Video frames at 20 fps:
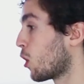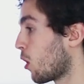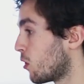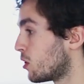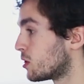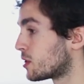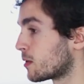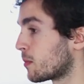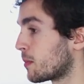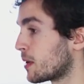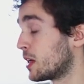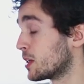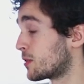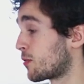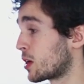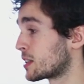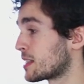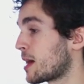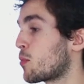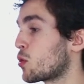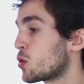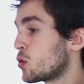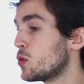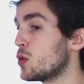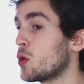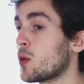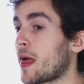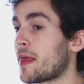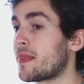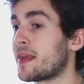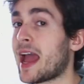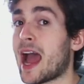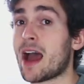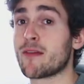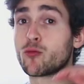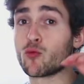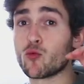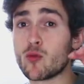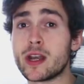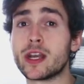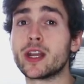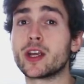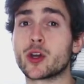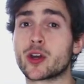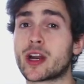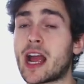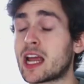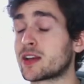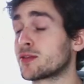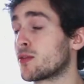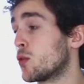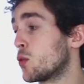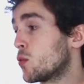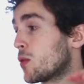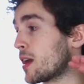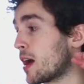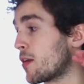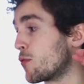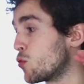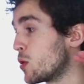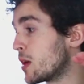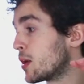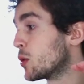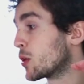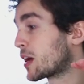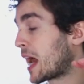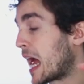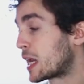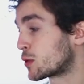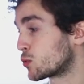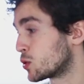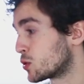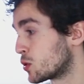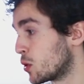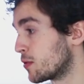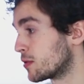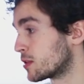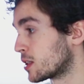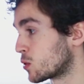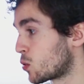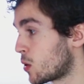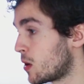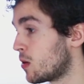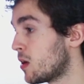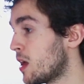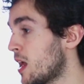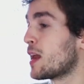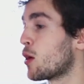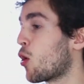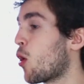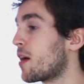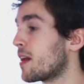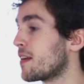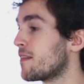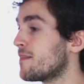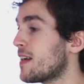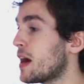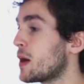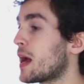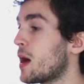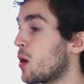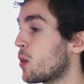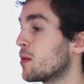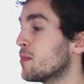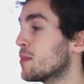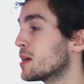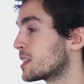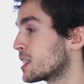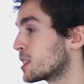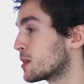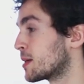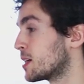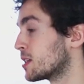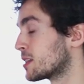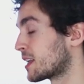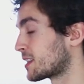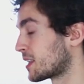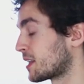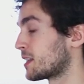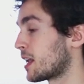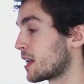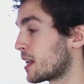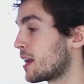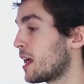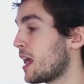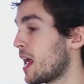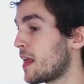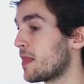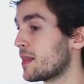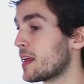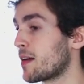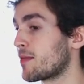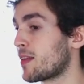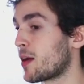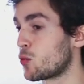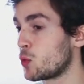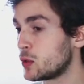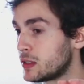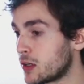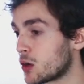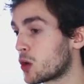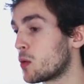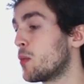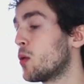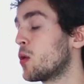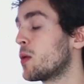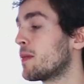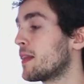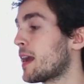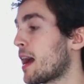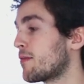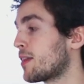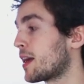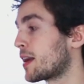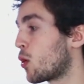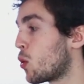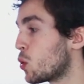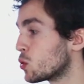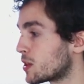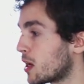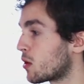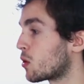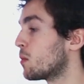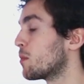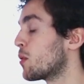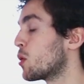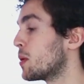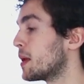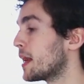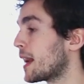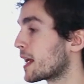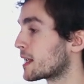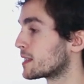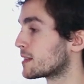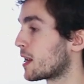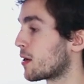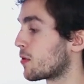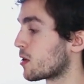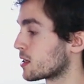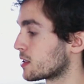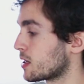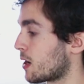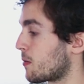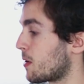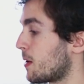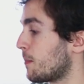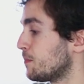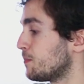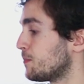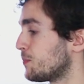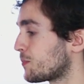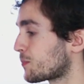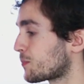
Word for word: dollars because for example you know that they have really good cash flow they have really good cash reserves as well they are a very healthy business because as i said they have that retail component they have that wholesale component etc etc